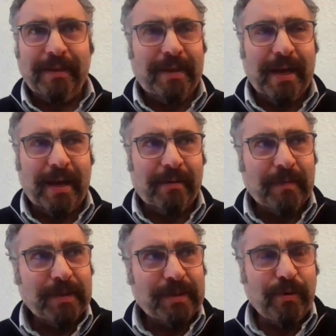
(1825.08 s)
yeah,
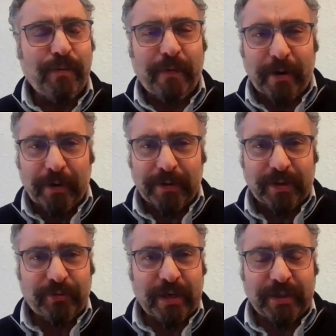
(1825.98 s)
so far
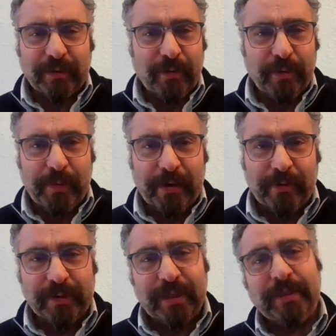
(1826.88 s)
it stretches all the way
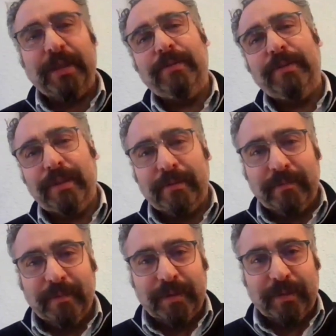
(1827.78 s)
across London out to
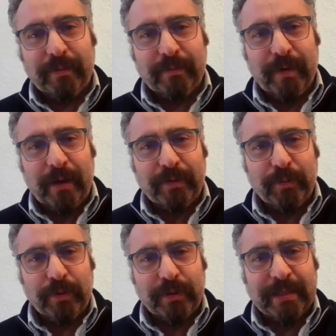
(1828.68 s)
sort of out
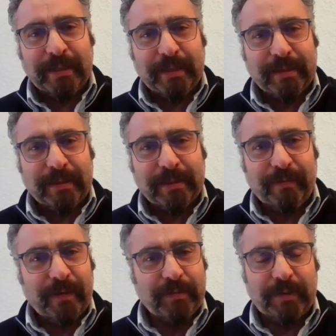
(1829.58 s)
towards Essex and
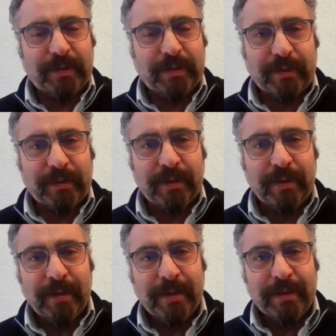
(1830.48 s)
stuff. It's
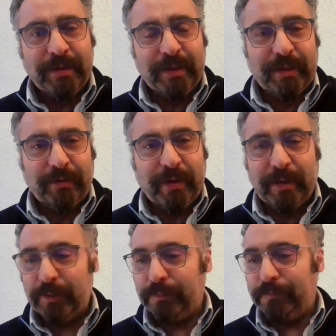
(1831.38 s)
just
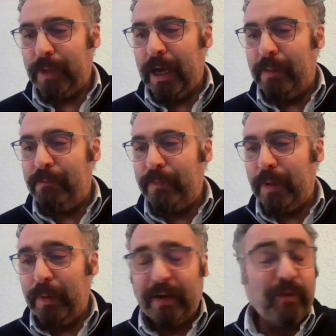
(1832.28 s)
incredible.
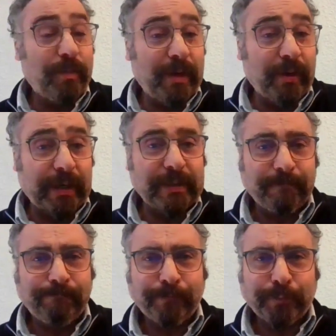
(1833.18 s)
But I've not been on it.